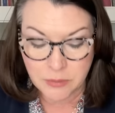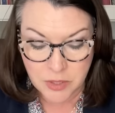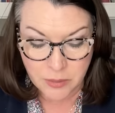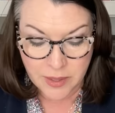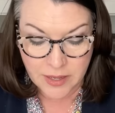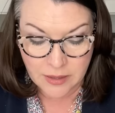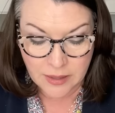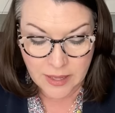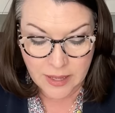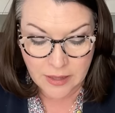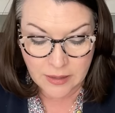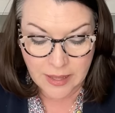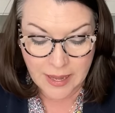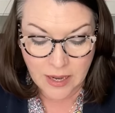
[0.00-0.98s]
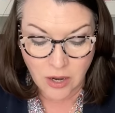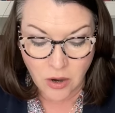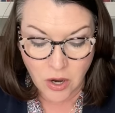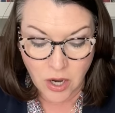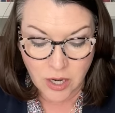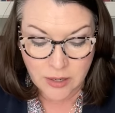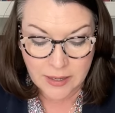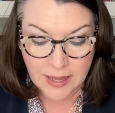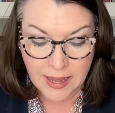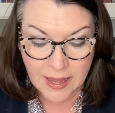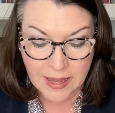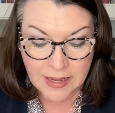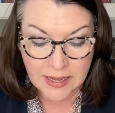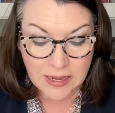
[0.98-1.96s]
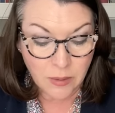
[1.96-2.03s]
U L L A R
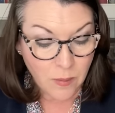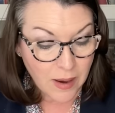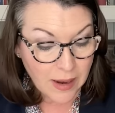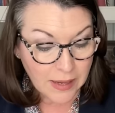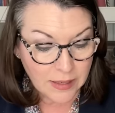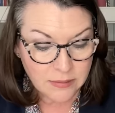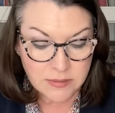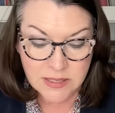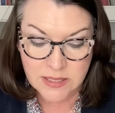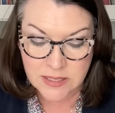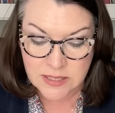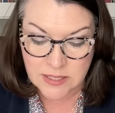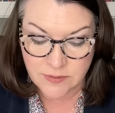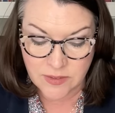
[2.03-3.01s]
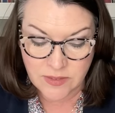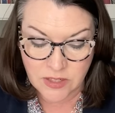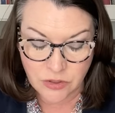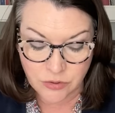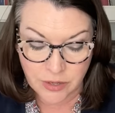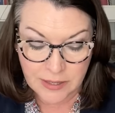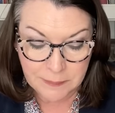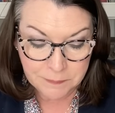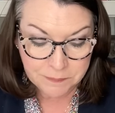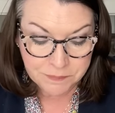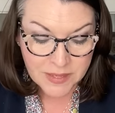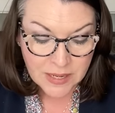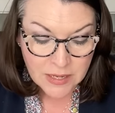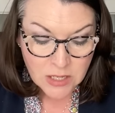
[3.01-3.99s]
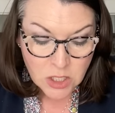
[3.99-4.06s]
K E Y, sixteen fifty-three.
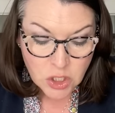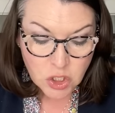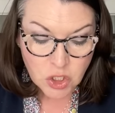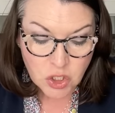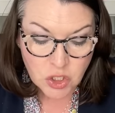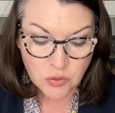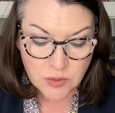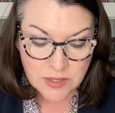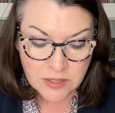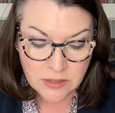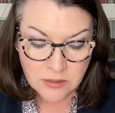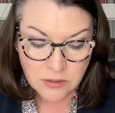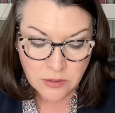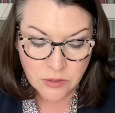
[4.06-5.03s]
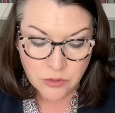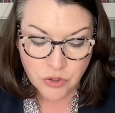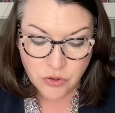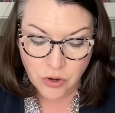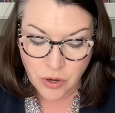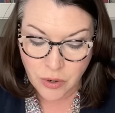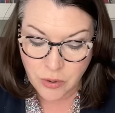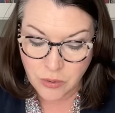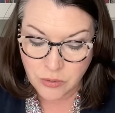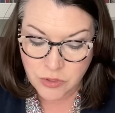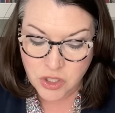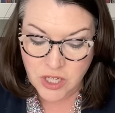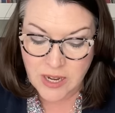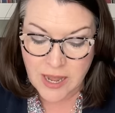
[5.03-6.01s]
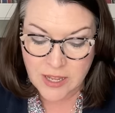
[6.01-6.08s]
Susan Gautreaux,
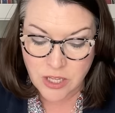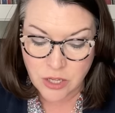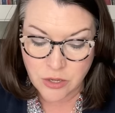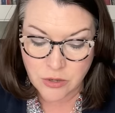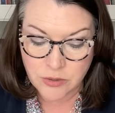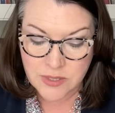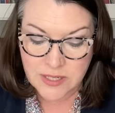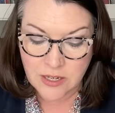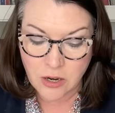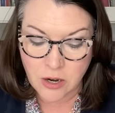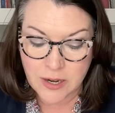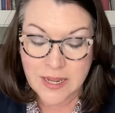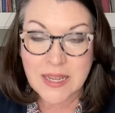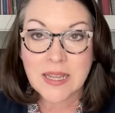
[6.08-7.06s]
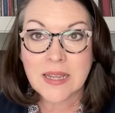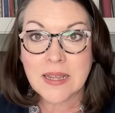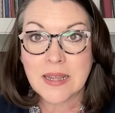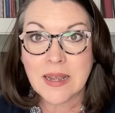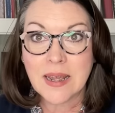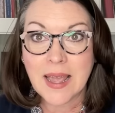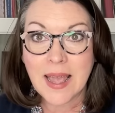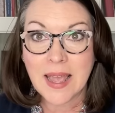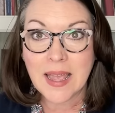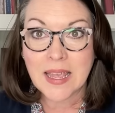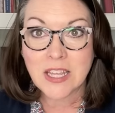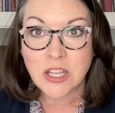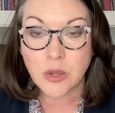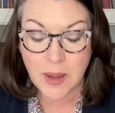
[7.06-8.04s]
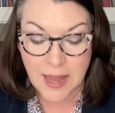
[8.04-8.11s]
G A U T R E A
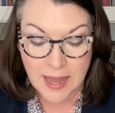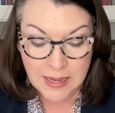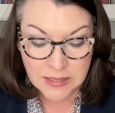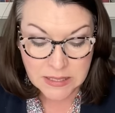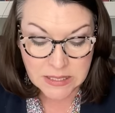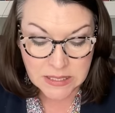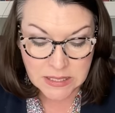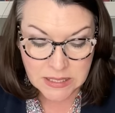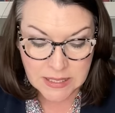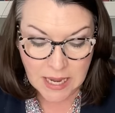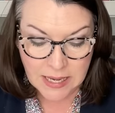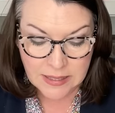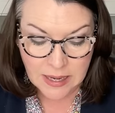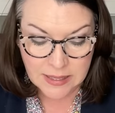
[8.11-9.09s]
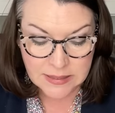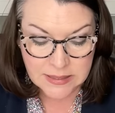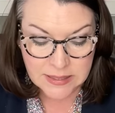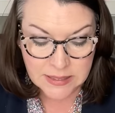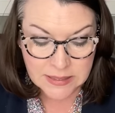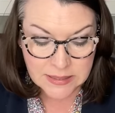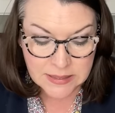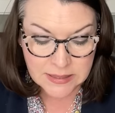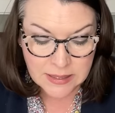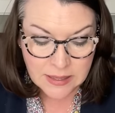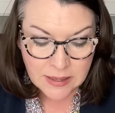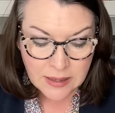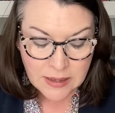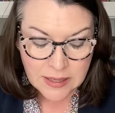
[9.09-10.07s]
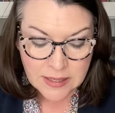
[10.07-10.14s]
U X, nine ninety-six.
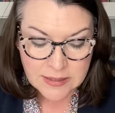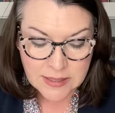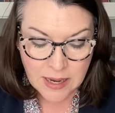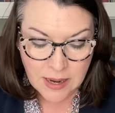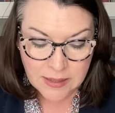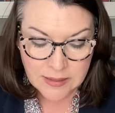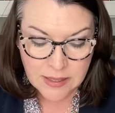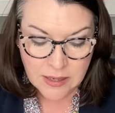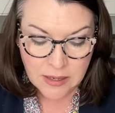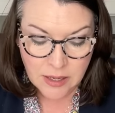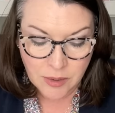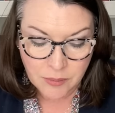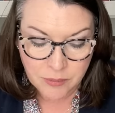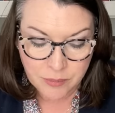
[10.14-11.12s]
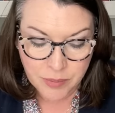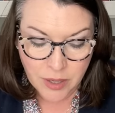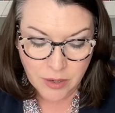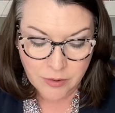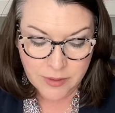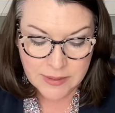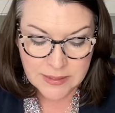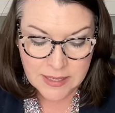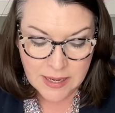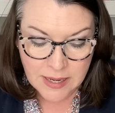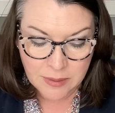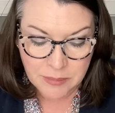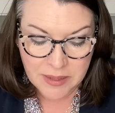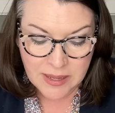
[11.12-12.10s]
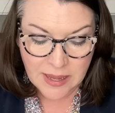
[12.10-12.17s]
Tanya
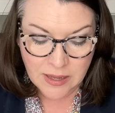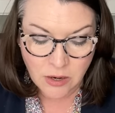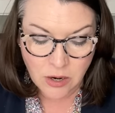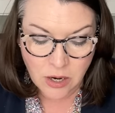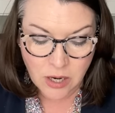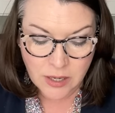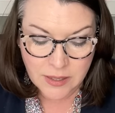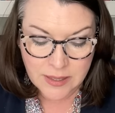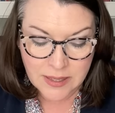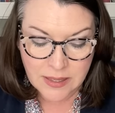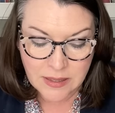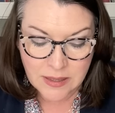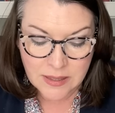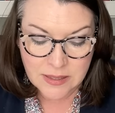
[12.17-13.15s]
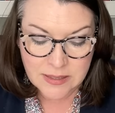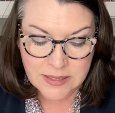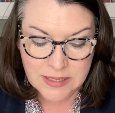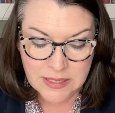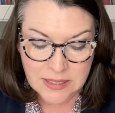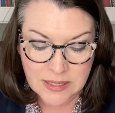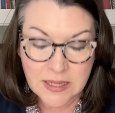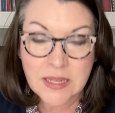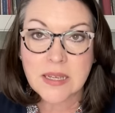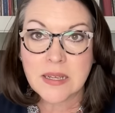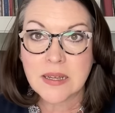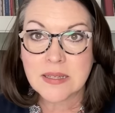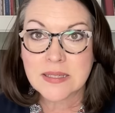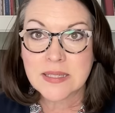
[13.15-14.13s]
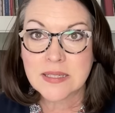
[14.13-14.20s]
Parente, P A R E N T
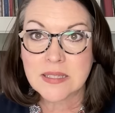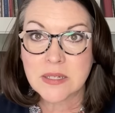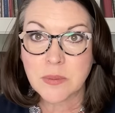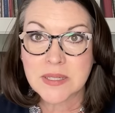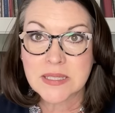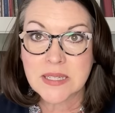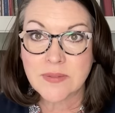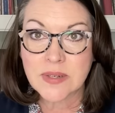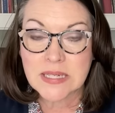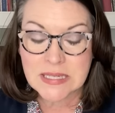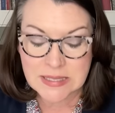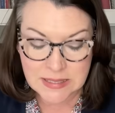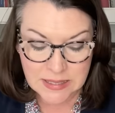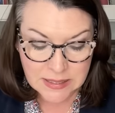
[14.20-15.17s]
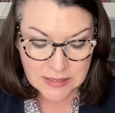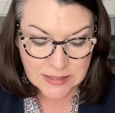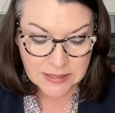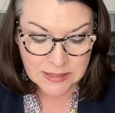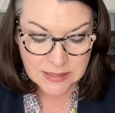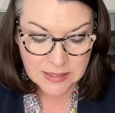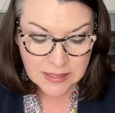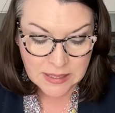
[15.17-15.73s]
E, sixty-one seventy-six.